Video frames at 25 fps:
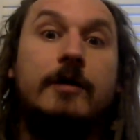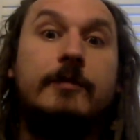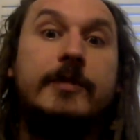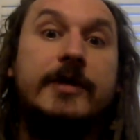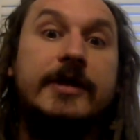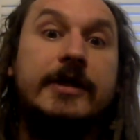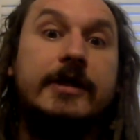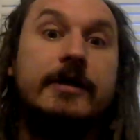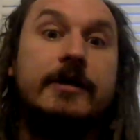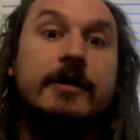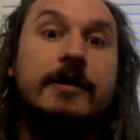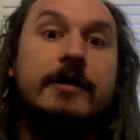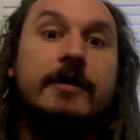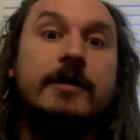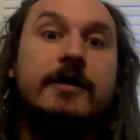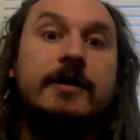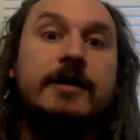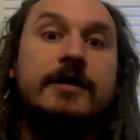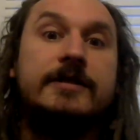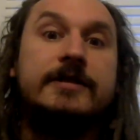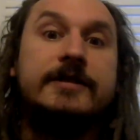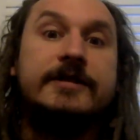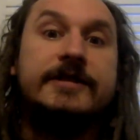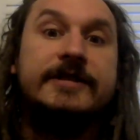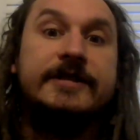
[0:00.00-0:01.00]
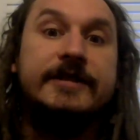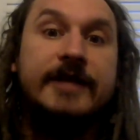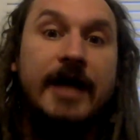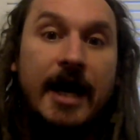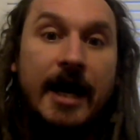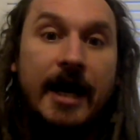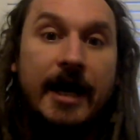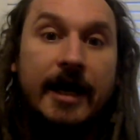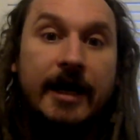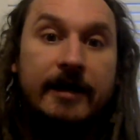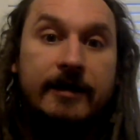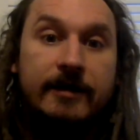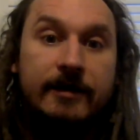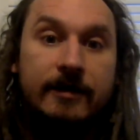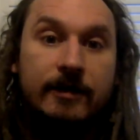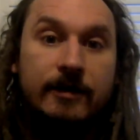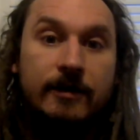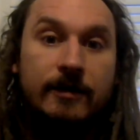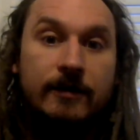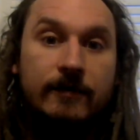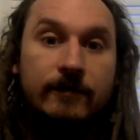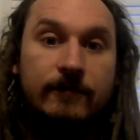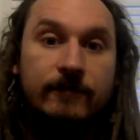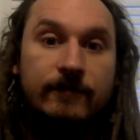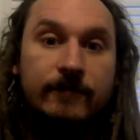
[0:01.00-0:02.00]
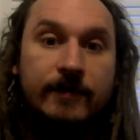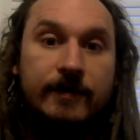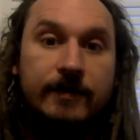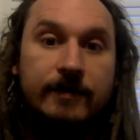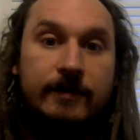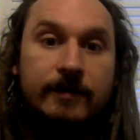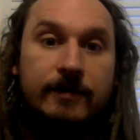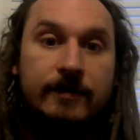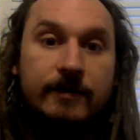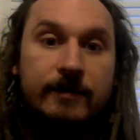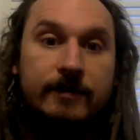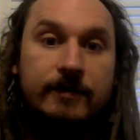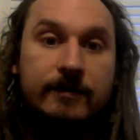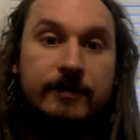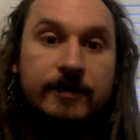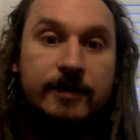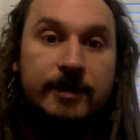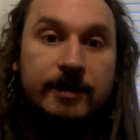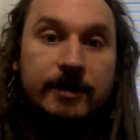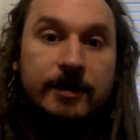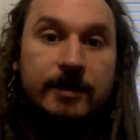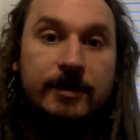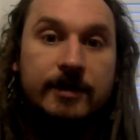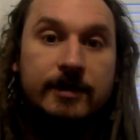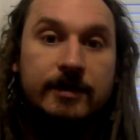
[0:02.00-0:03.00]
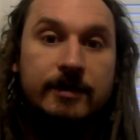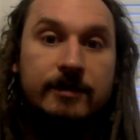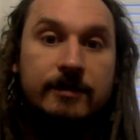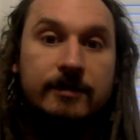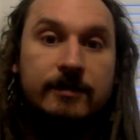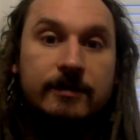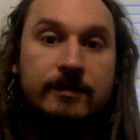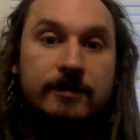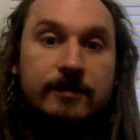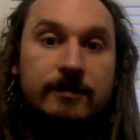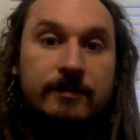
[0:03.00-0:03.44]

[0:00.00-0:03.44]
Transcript: a being inside of the